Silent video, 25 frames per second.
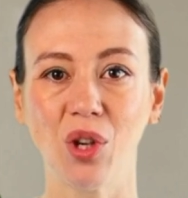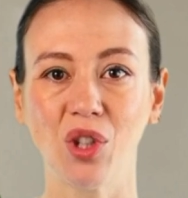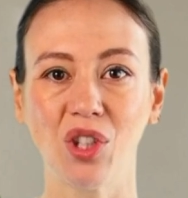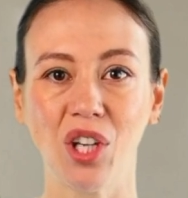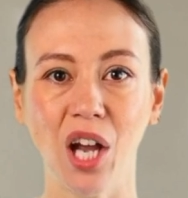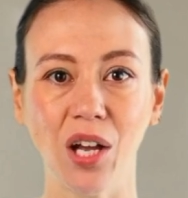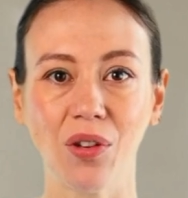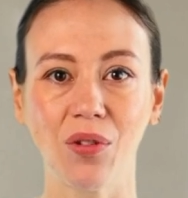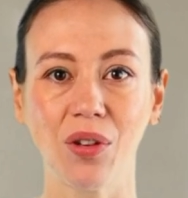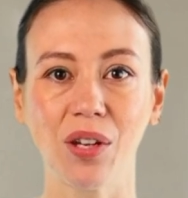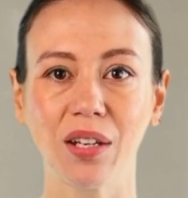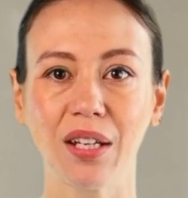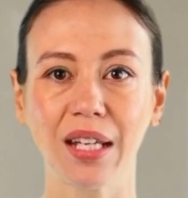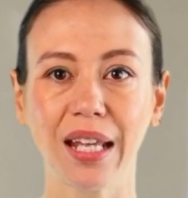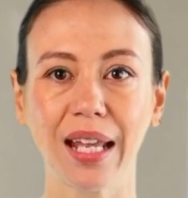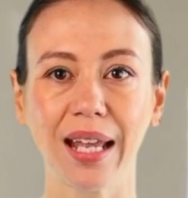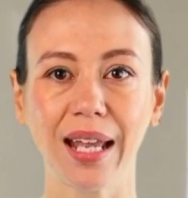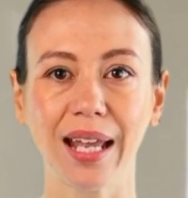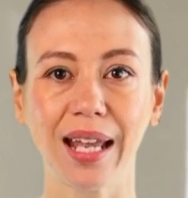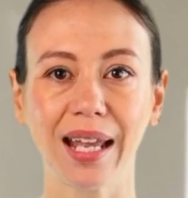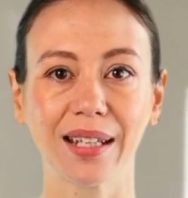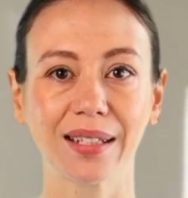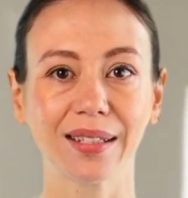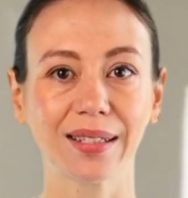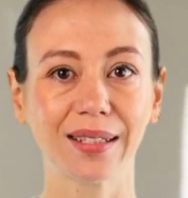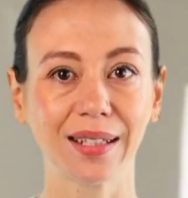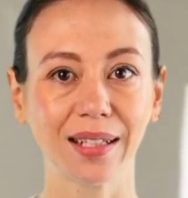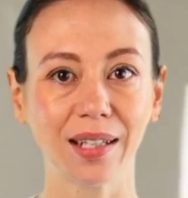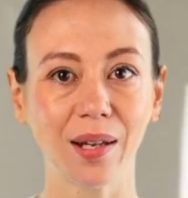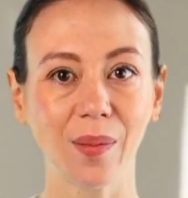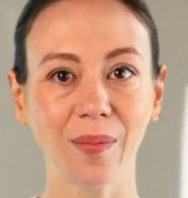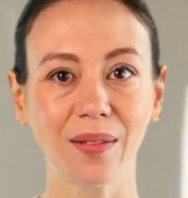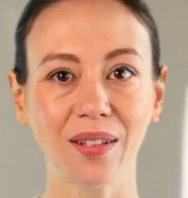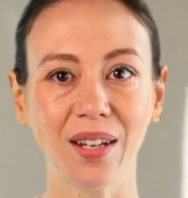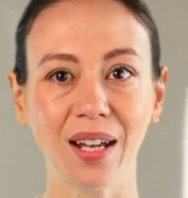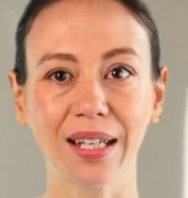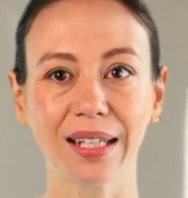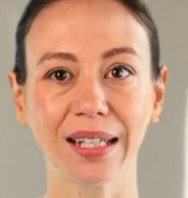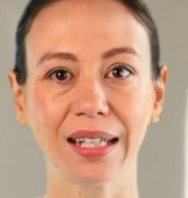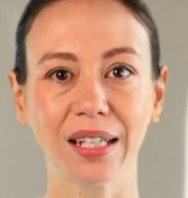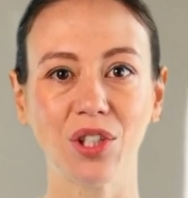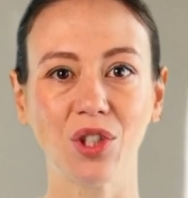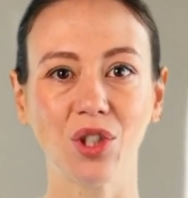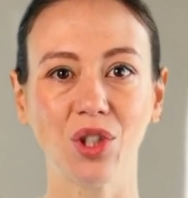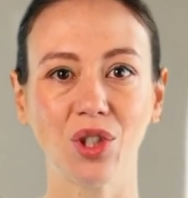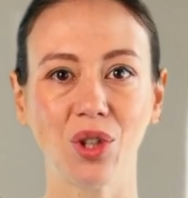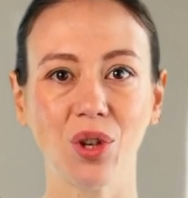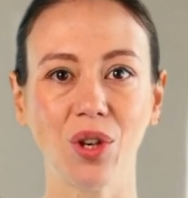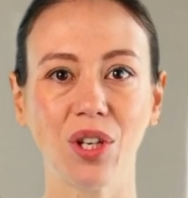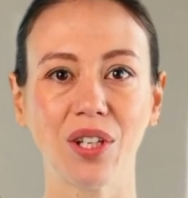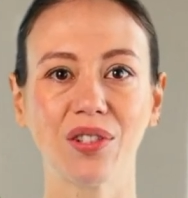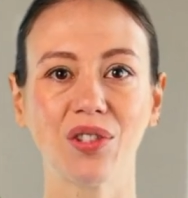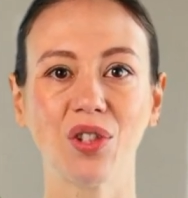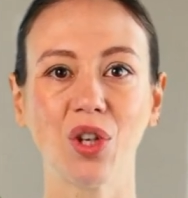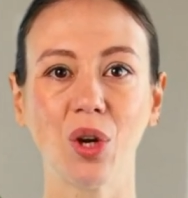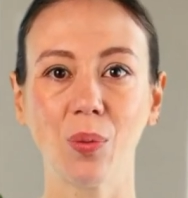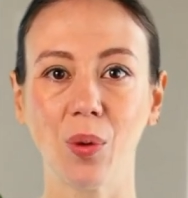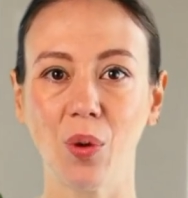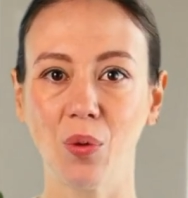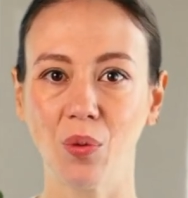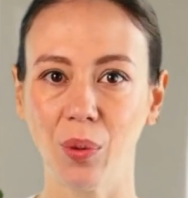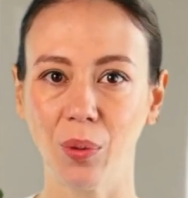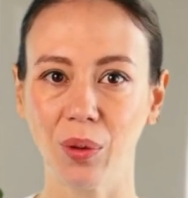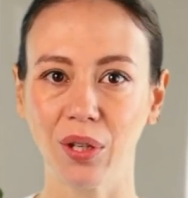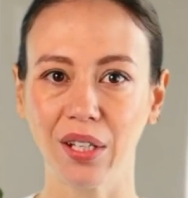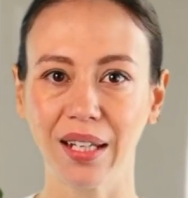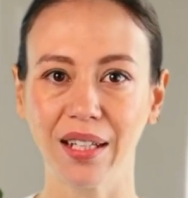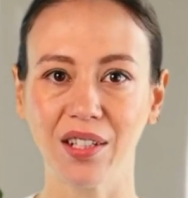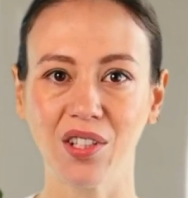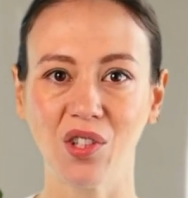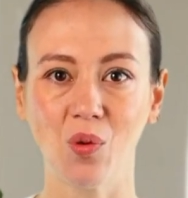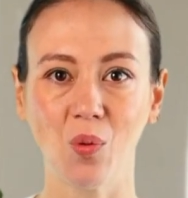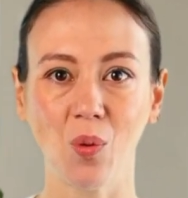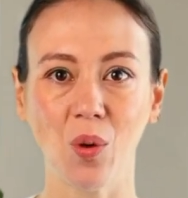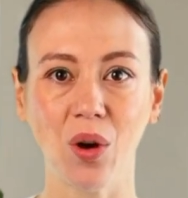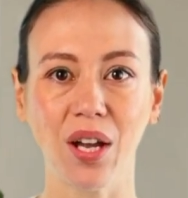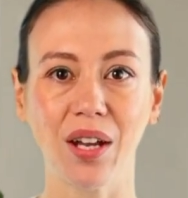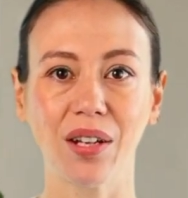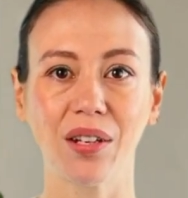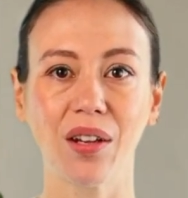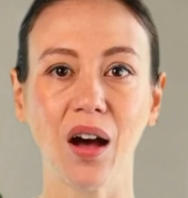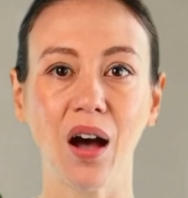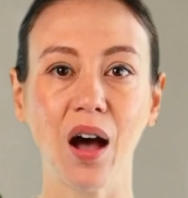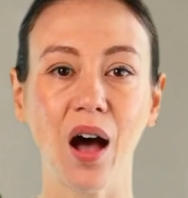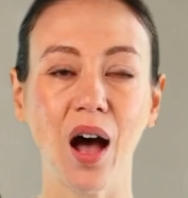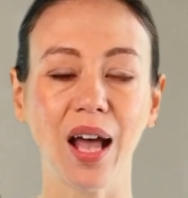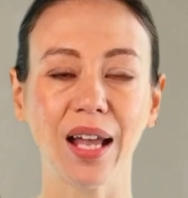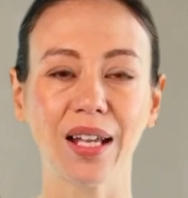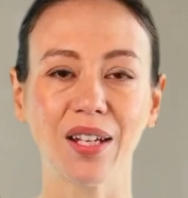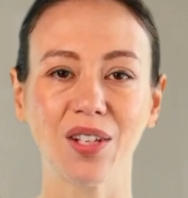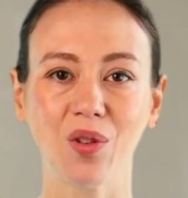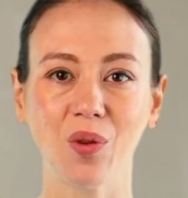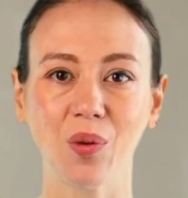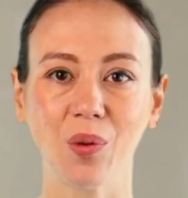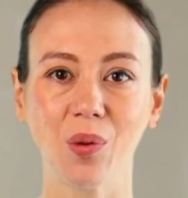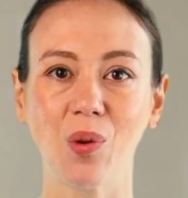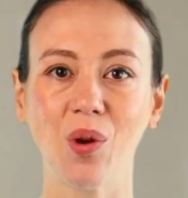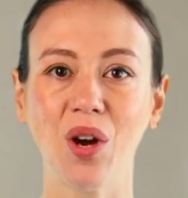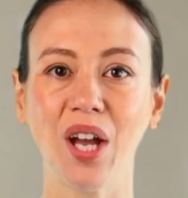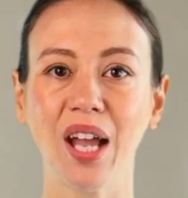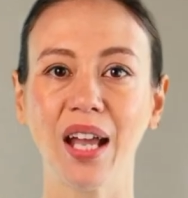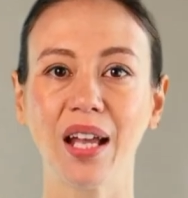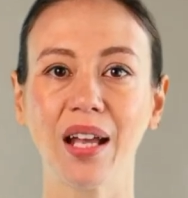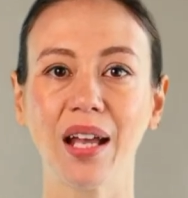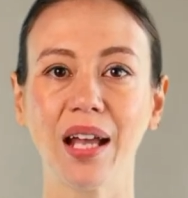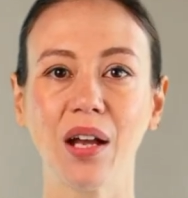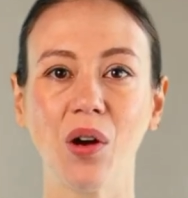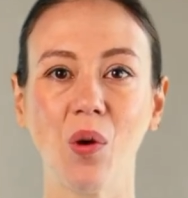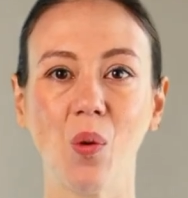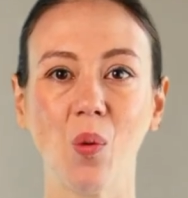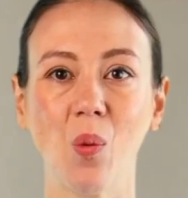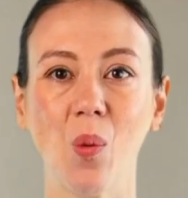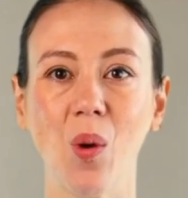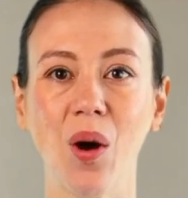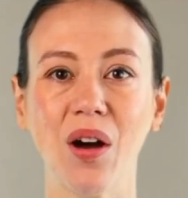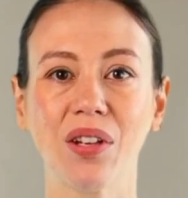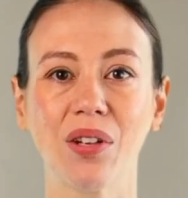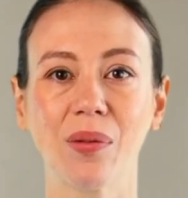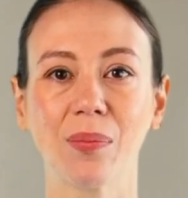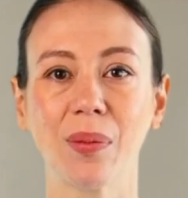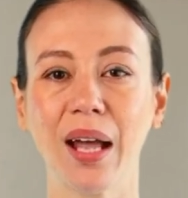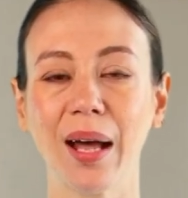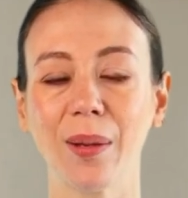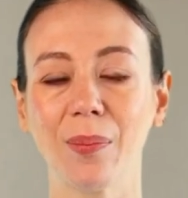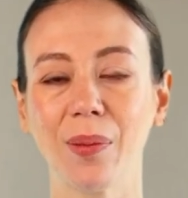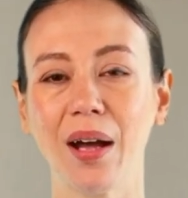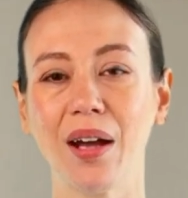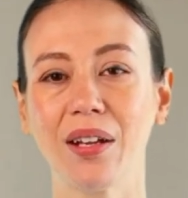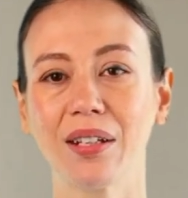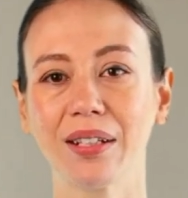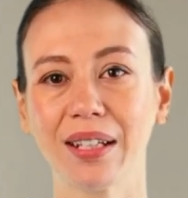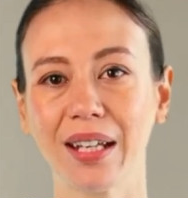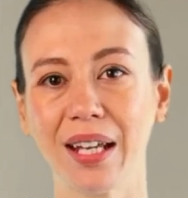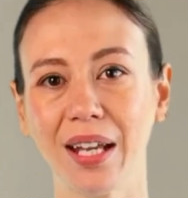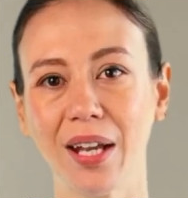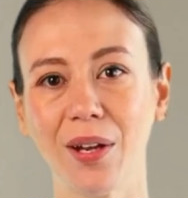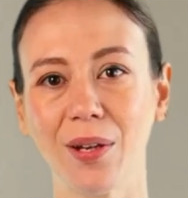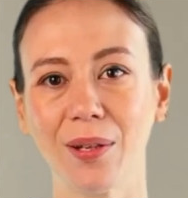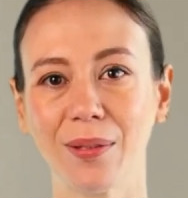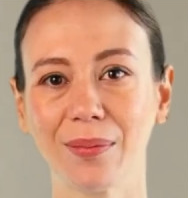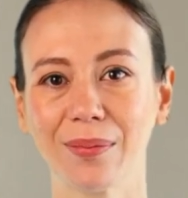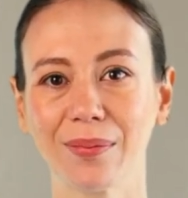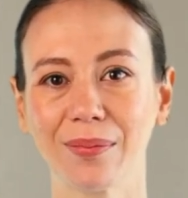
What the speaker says: generally, it seems like insurance could be replaced with a high school kid with a PayPal account.